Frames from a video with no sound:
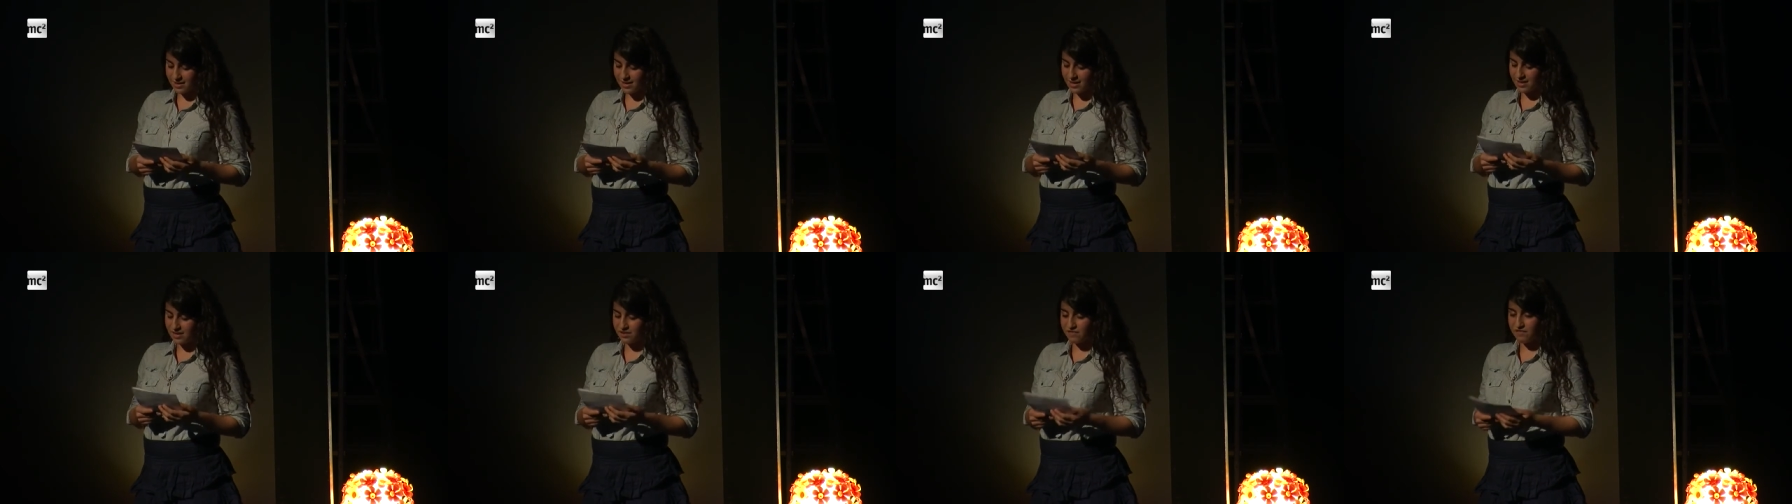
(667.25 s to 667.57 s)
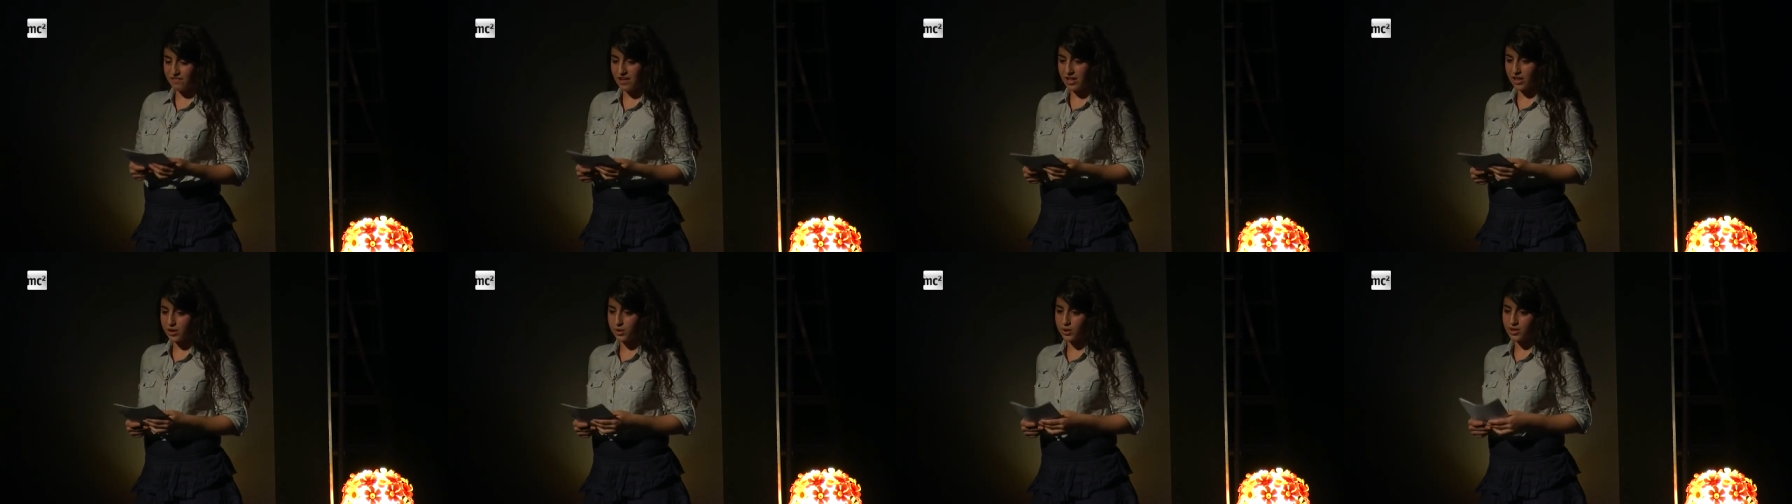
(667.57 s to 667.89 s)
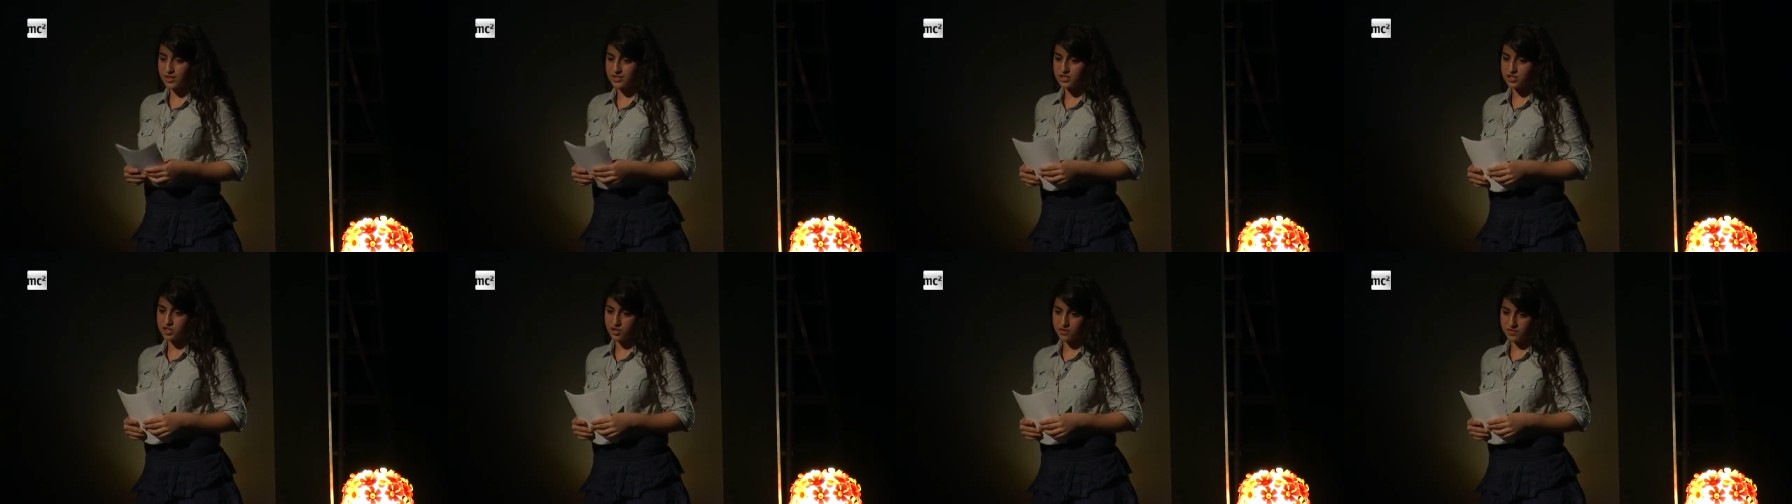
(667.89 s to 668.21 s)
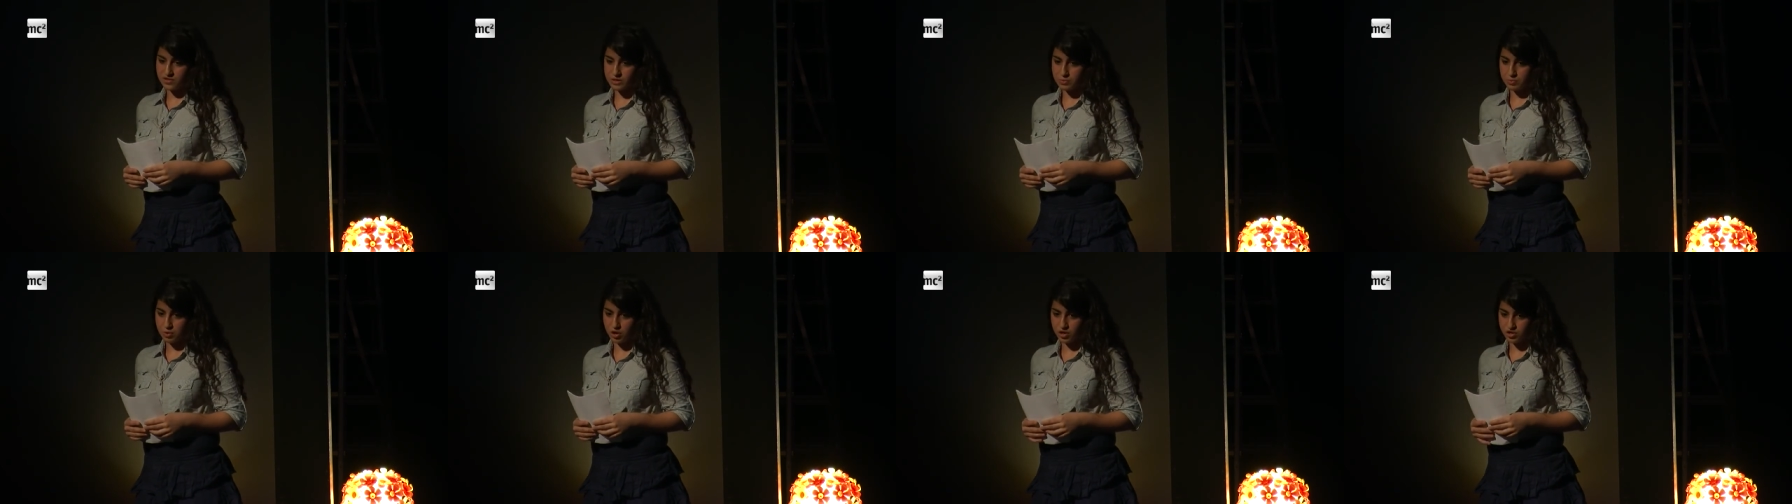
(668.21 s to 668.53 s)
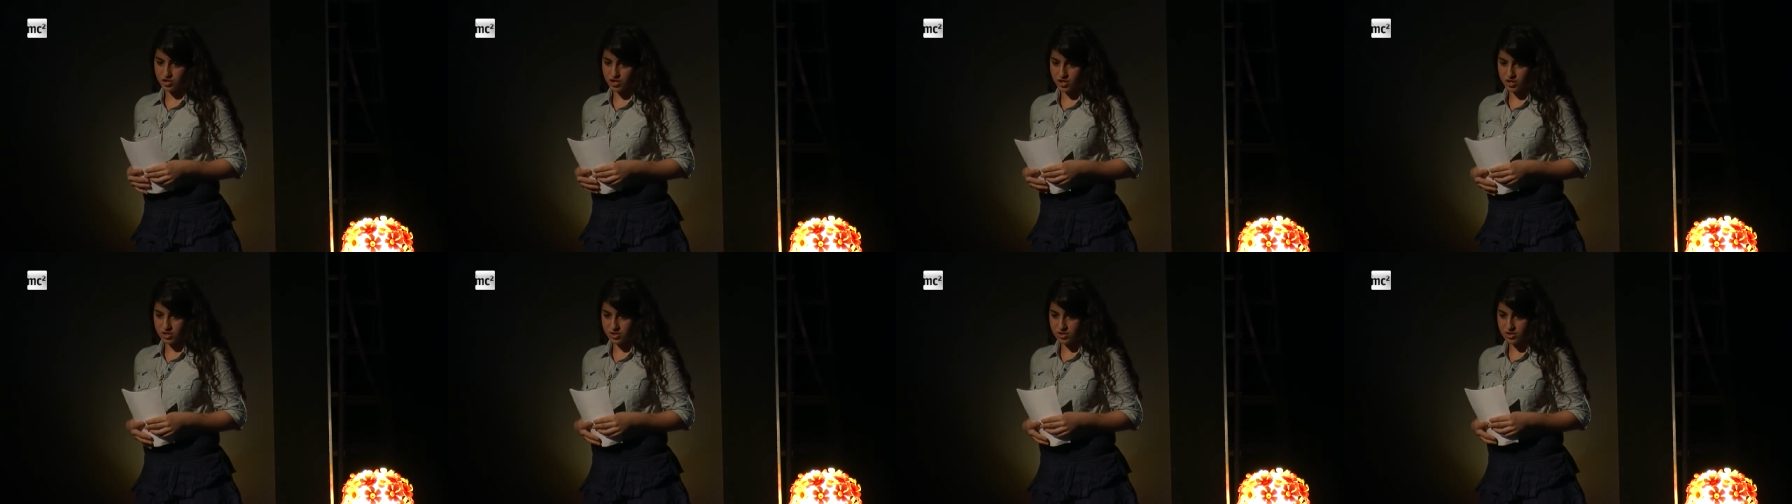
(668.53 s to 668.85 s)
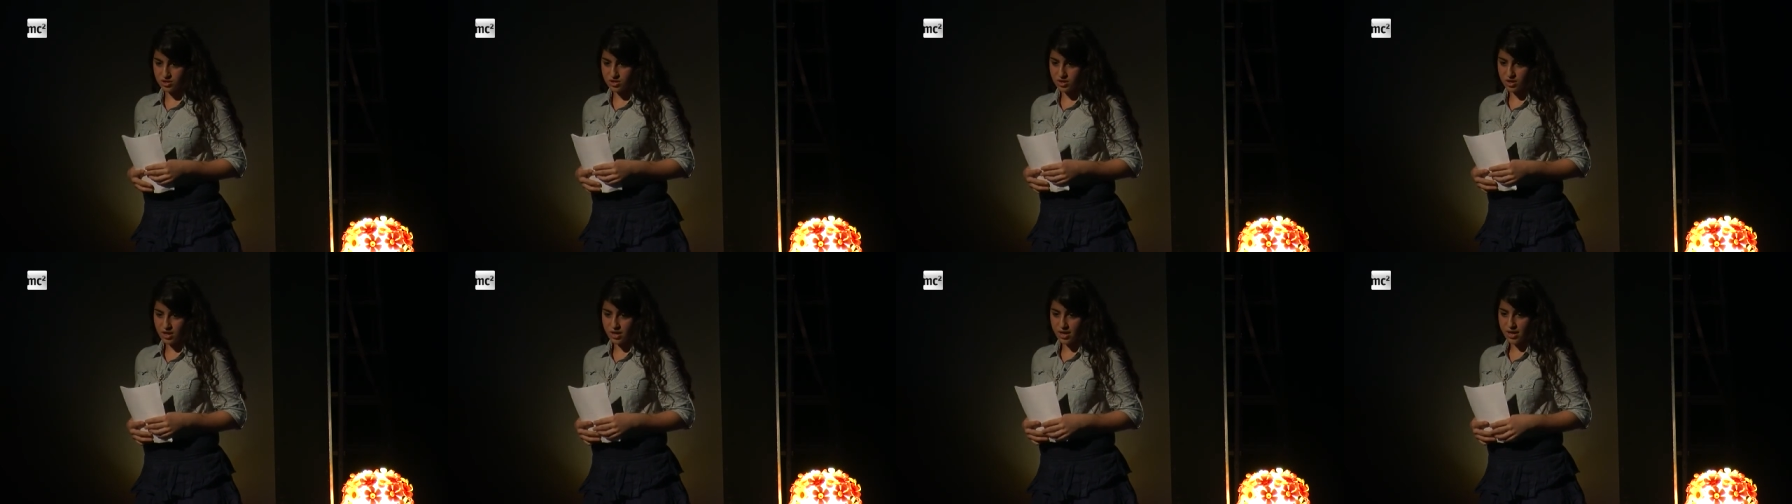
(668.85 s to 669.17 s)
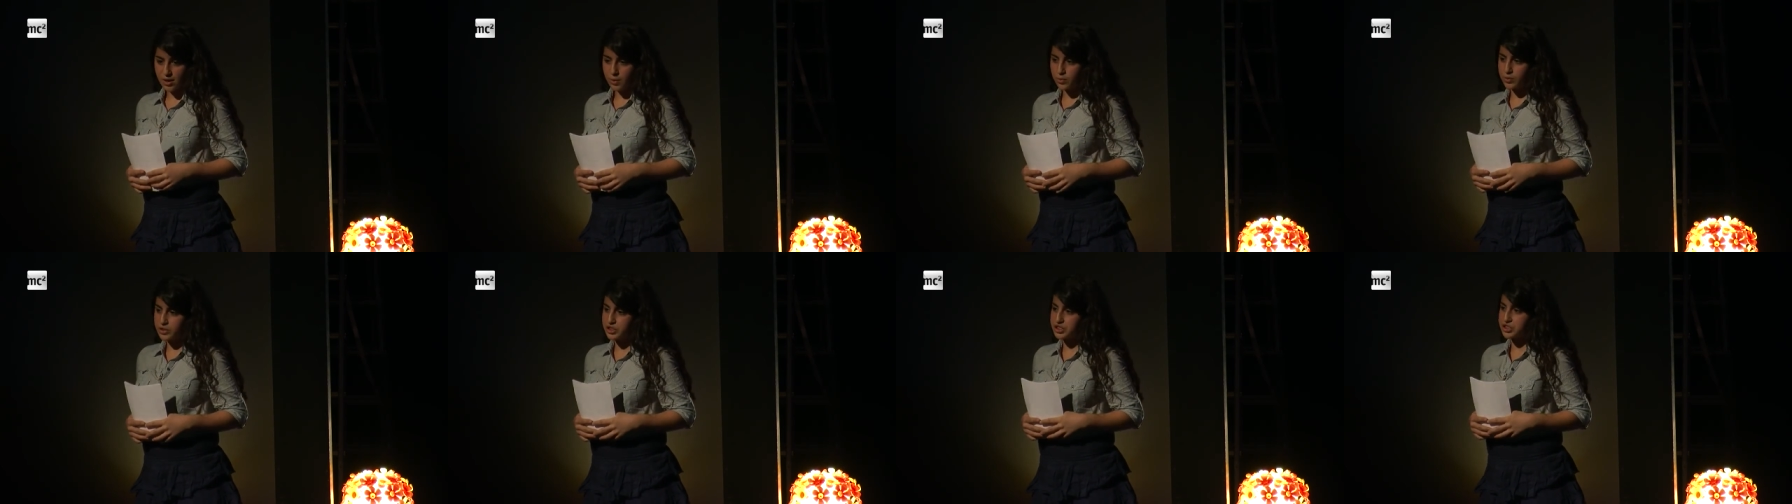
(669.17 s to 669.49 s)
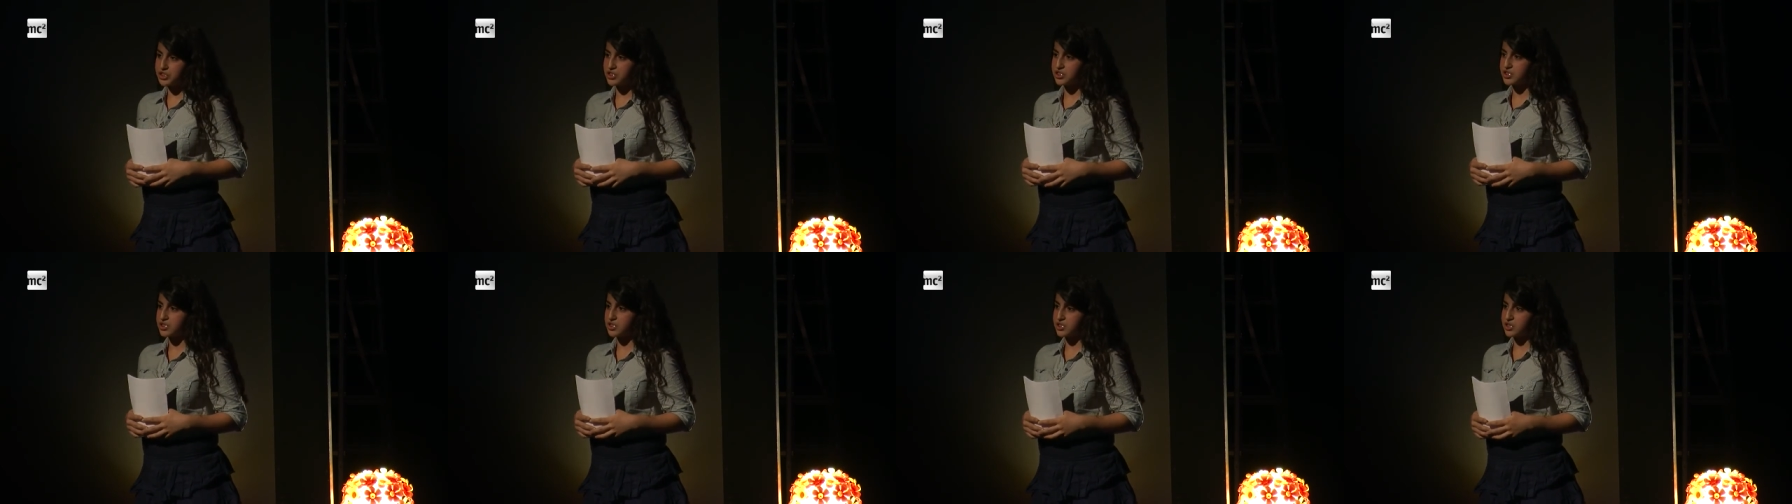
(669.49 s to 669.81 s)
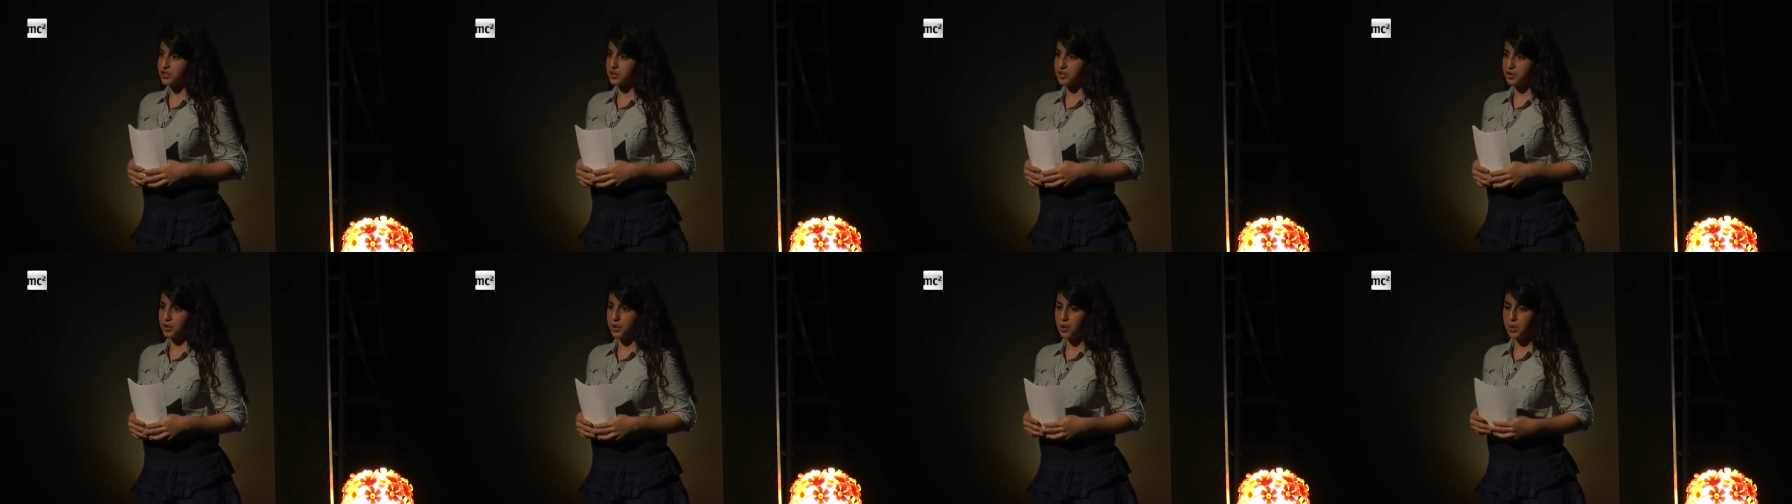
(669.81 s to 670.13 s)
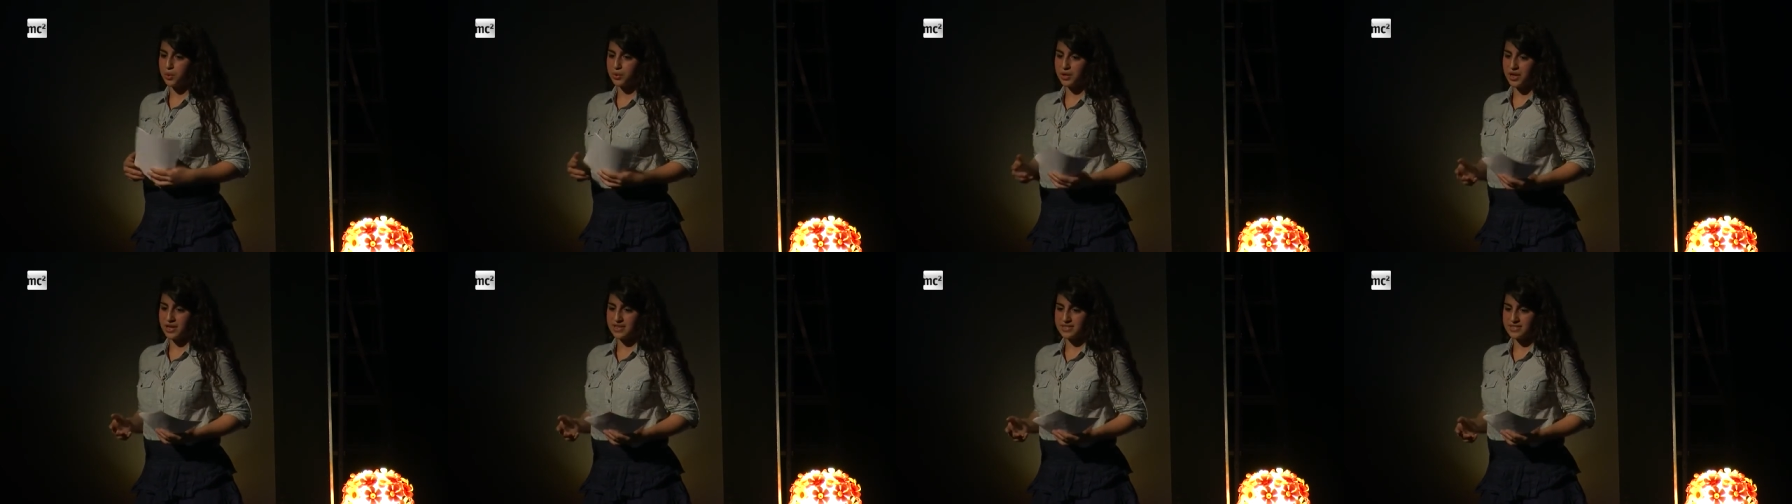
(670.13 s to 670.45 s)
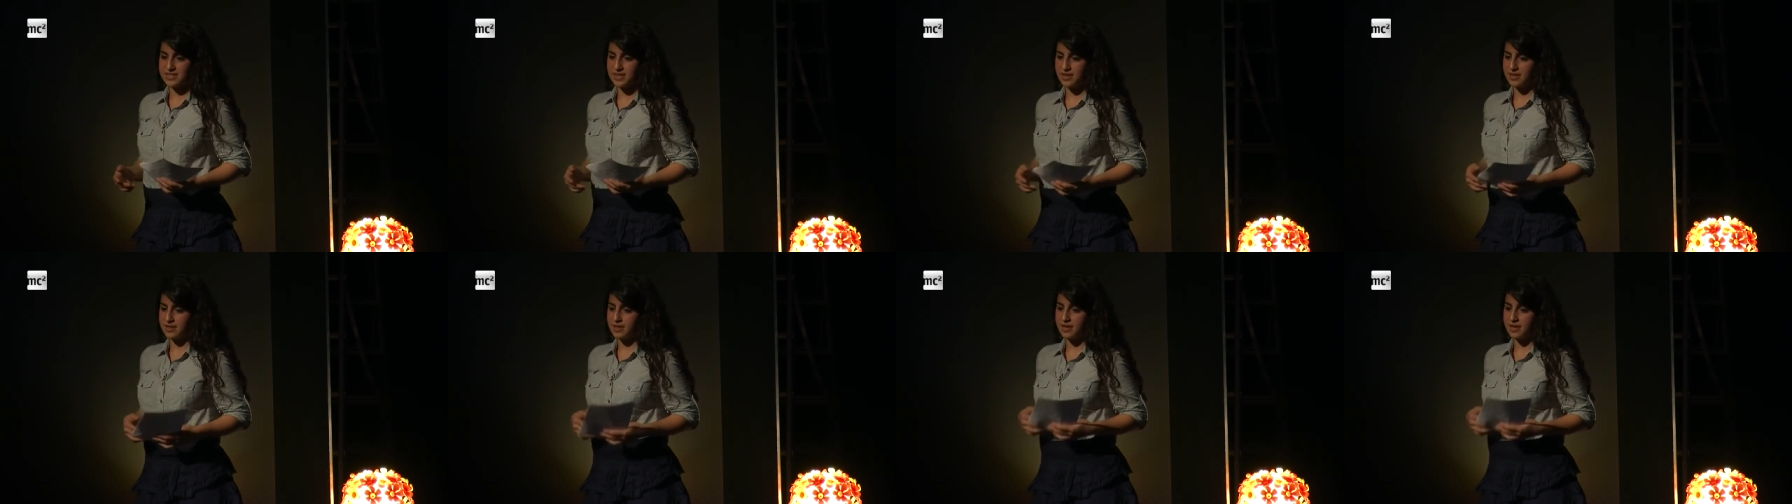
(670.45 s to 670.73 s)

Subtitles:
and evaluate service projects, which is their own idea.